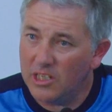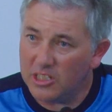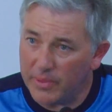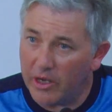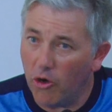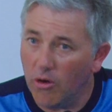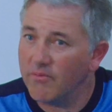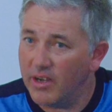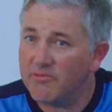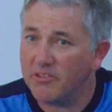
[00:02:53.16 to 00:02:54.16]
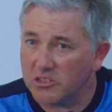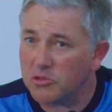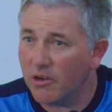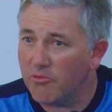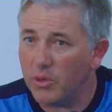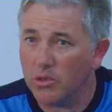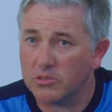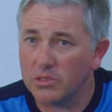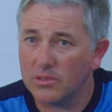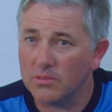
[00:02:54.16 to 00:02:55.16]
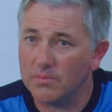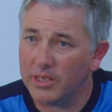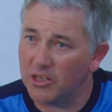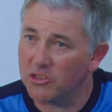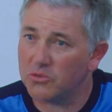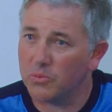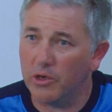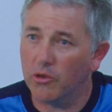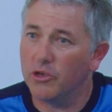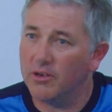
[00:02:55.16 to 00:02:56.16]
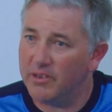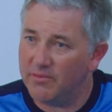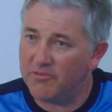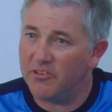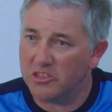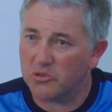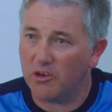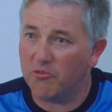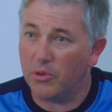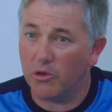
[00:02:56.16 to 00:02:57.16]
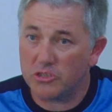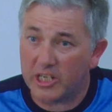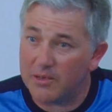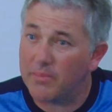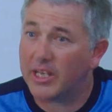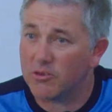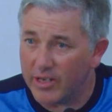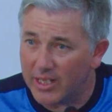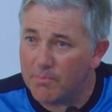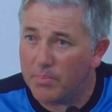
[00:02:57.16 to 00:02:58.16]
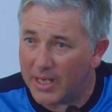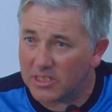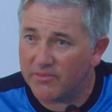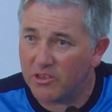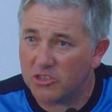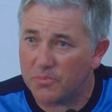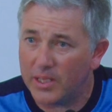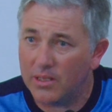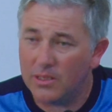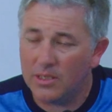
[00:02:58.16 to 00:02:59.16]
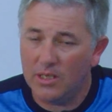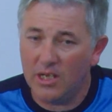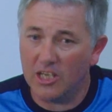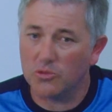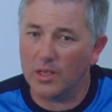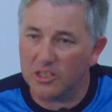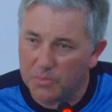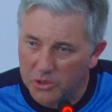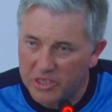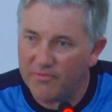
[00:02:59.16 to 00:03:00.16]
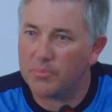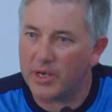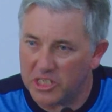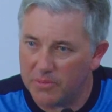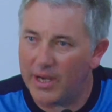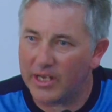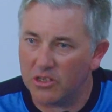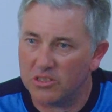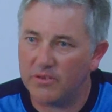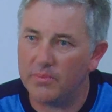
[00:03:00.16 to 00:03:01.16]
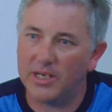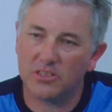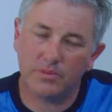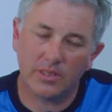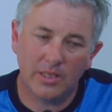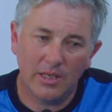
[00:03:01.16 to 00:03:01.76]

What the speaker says: to be hot on their first 12 balls, because we all know that the first 12 balls you can make a real impact of your spell, as well as pushing the pressure back onto the batsman.